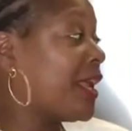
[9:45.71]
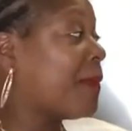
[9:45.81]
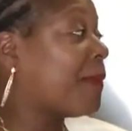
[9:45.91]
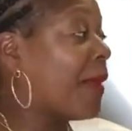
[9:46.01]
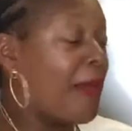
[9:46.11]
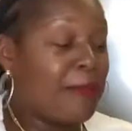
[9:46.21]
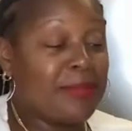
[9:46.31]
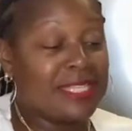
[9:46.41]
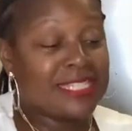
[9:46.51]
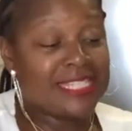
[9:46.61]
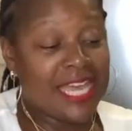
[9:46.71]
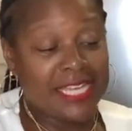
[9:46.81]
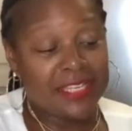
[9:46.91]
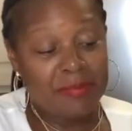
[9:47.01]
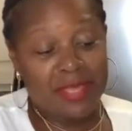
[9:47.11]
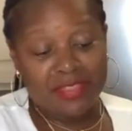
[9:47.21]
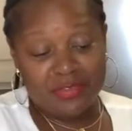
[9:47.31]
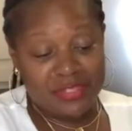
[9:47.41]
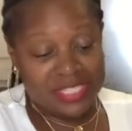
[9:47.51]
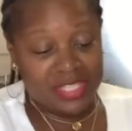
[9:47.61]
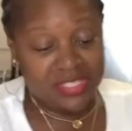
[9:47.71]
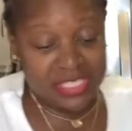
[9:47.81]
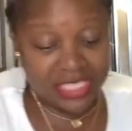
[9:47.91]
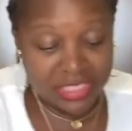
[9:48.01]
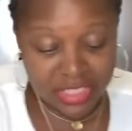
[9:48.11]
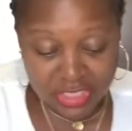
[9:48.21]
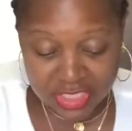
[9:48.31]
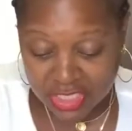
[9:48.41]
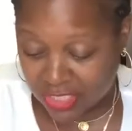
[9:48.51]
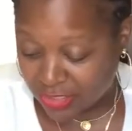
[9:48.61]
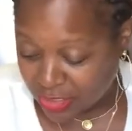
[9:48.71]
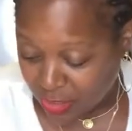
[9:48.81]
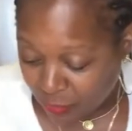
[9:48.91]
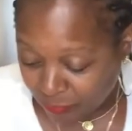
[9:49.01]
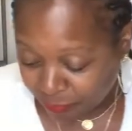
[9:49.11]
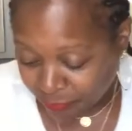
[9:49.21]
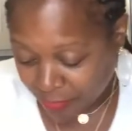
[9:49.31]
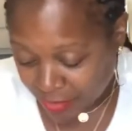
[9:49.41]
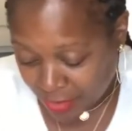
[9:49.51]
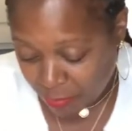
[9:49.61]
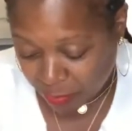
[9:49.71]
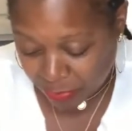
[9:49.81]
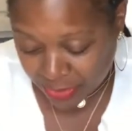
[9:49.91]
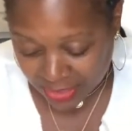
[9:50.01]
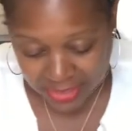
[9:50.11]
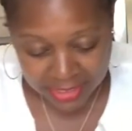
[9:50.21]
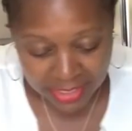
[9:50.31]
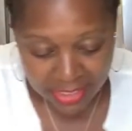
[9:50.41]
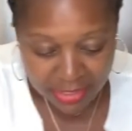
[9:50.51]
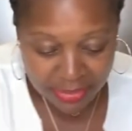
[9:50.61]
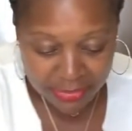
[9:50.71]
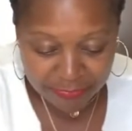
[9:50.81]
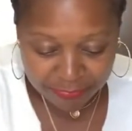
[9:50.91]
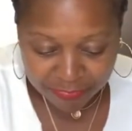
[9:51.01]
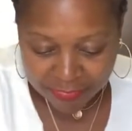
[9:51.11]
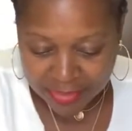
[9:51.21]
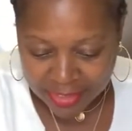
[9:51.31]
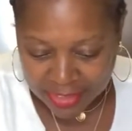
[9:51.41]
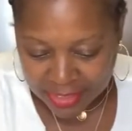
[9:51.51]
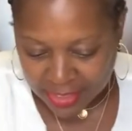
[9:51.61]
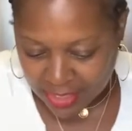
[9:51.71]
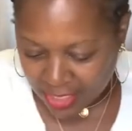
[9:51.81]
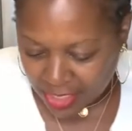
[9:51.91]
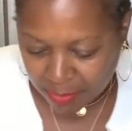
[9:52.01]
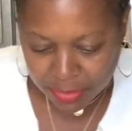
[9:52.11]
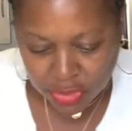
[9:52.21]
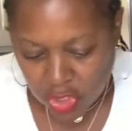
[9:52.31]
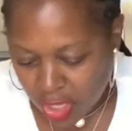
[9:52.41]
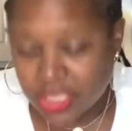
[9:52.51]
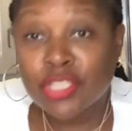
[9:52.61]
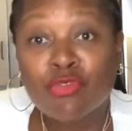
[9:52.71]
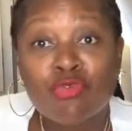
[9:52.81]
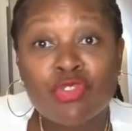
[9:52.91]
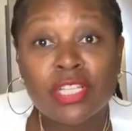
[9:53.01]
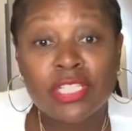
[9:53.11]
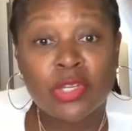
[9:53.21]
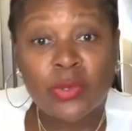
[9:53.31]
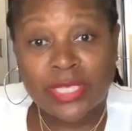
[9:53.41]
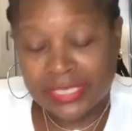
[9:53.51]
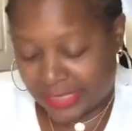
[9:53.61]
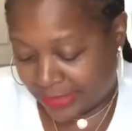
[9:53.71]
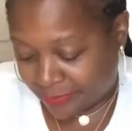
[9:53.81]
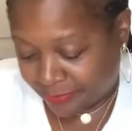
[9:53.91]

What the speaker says: I'm excited about the results. It looks good. So I'm gonna put it in here and I'm gonna toss it really quickly.